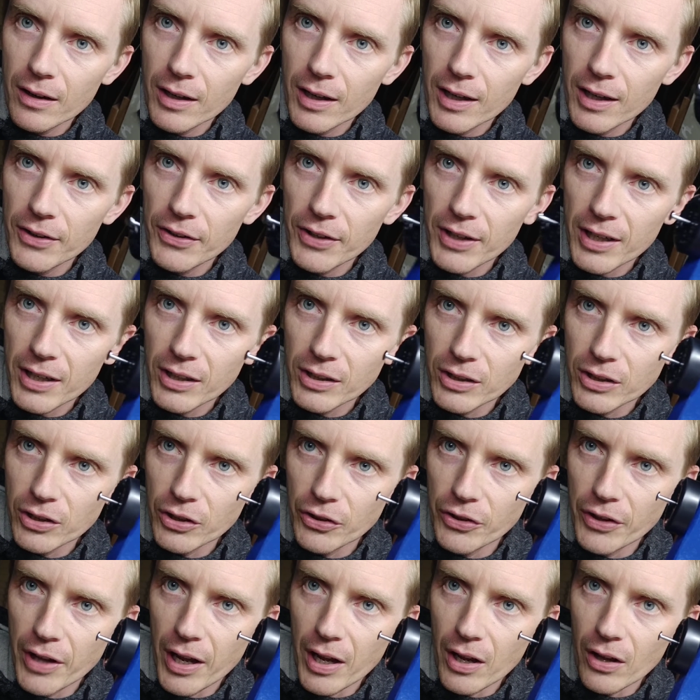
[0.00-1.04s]
It's like a little
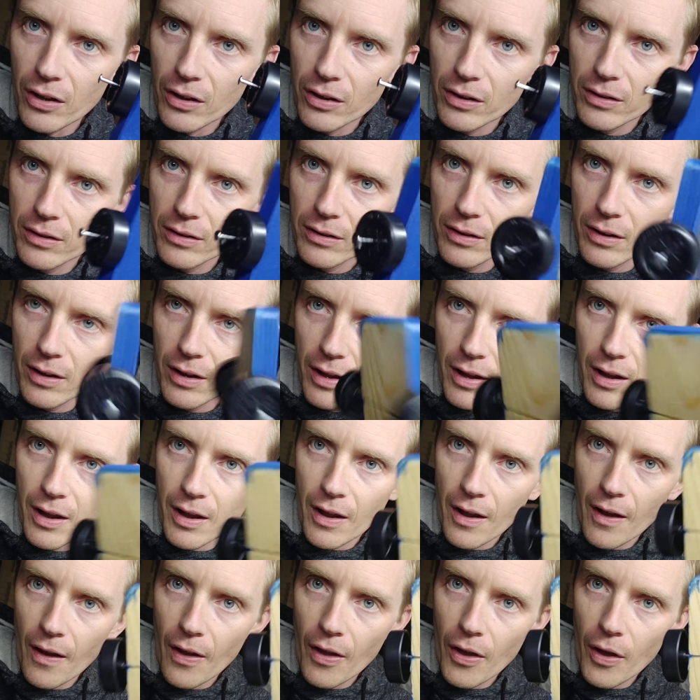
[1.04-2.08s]
nail.
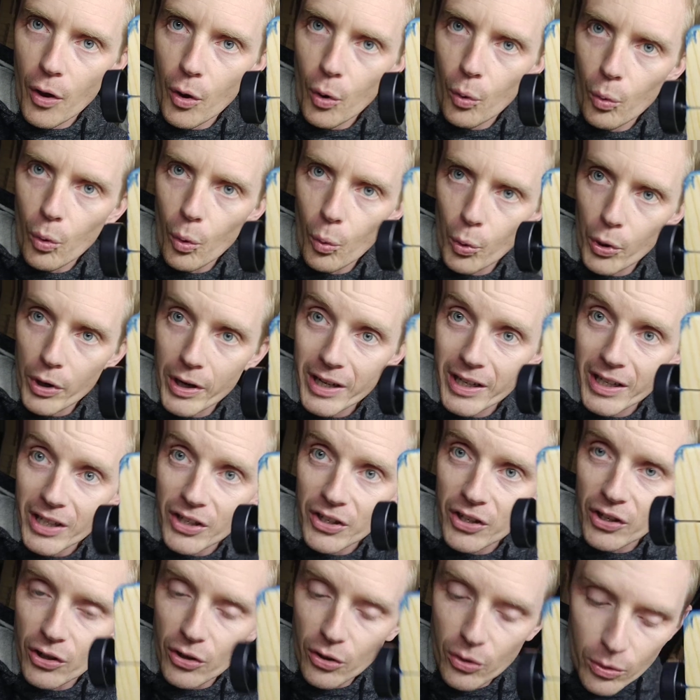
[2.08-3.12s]
What we're going to
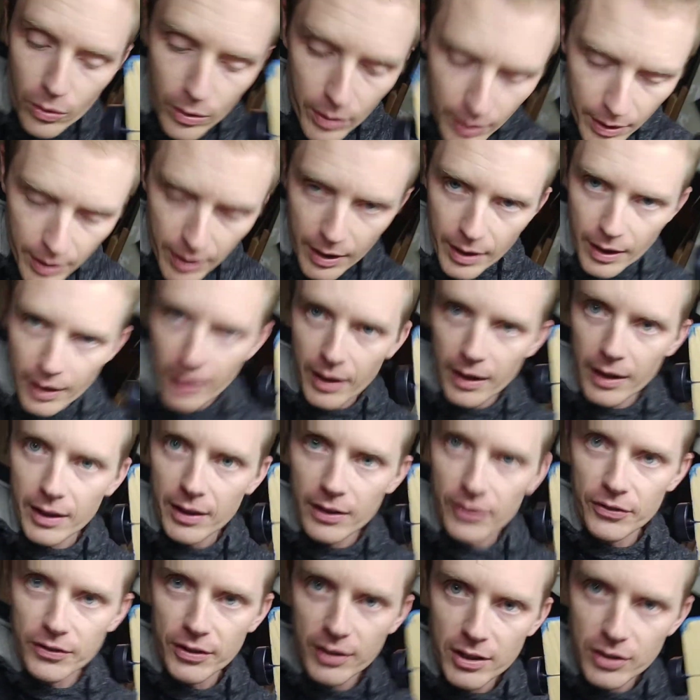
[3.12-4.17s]
do
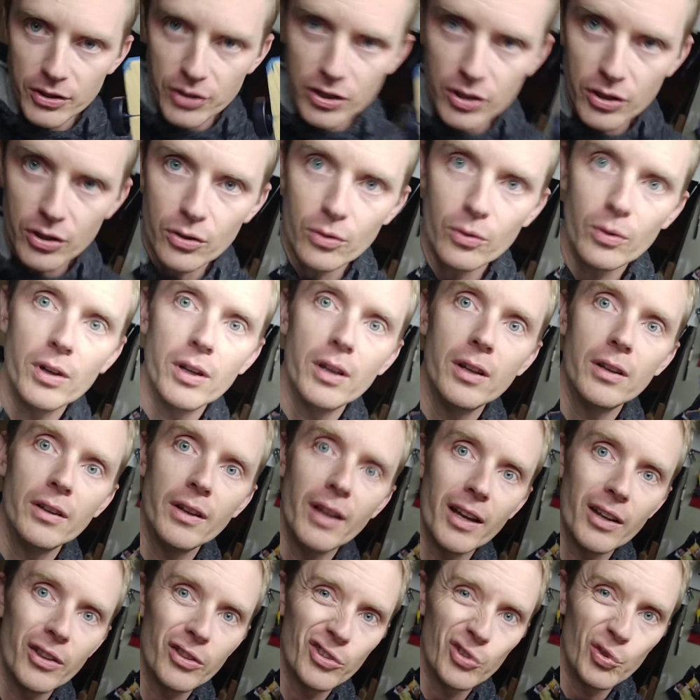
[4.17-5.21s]
is teach you in
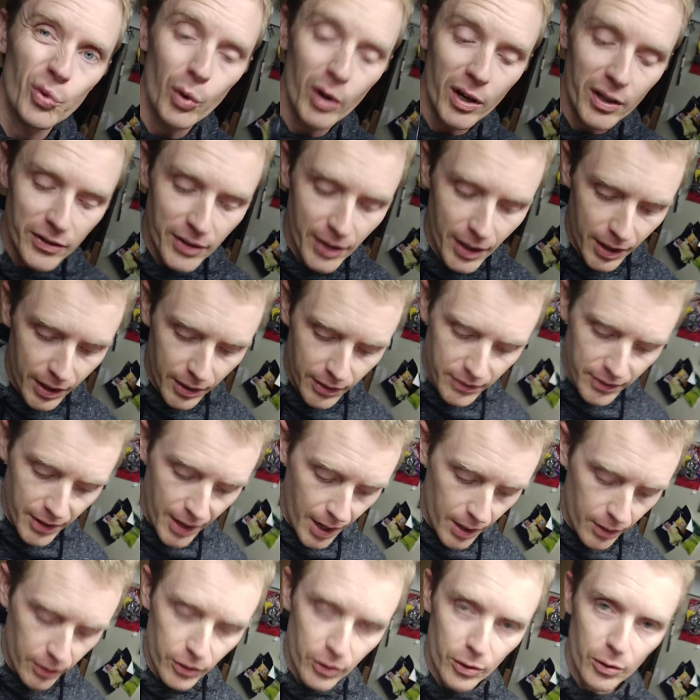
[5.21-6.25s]
like 20 seconds
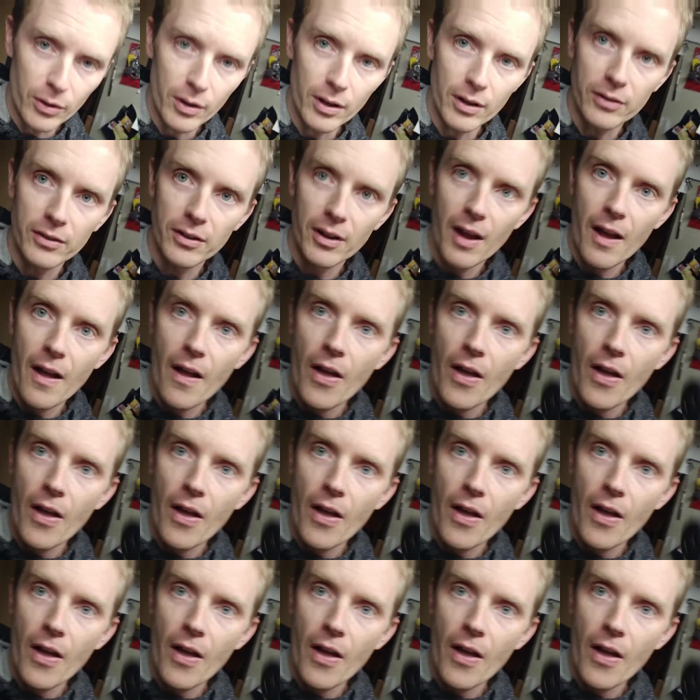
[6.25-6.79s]
how to do this.